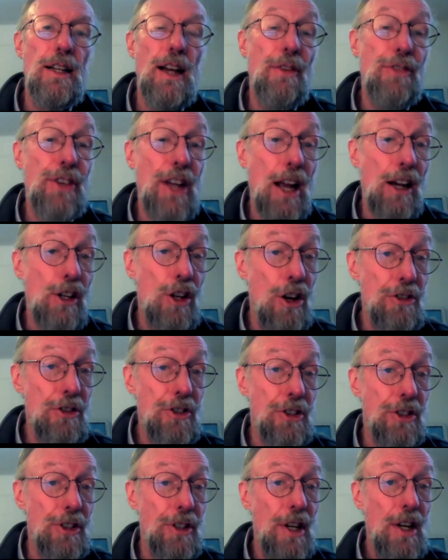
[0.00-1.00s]
in Afghan
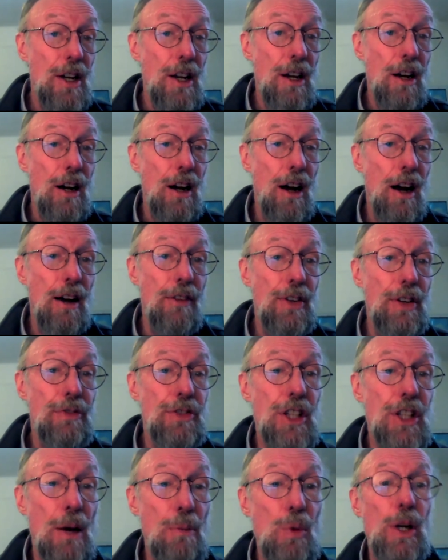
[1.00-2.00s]
culture of
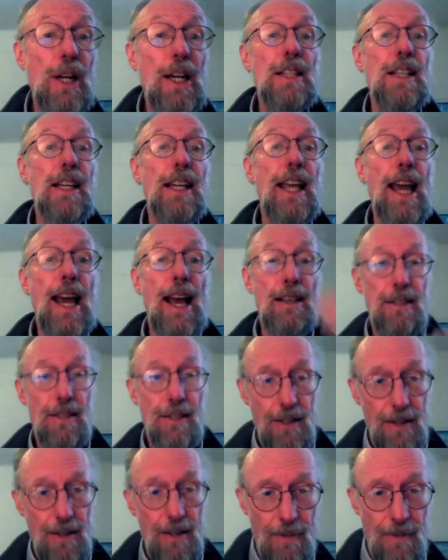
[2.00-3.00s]
if someone is a
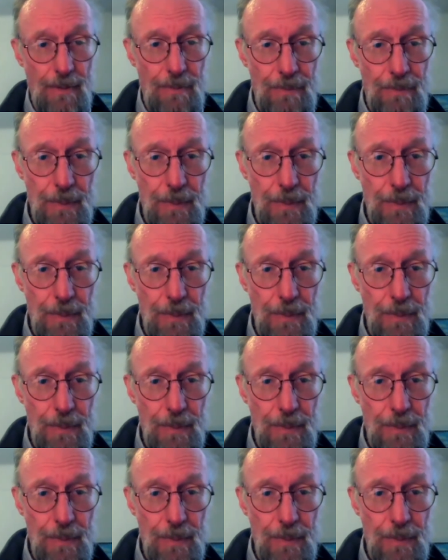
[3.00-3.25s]
guest,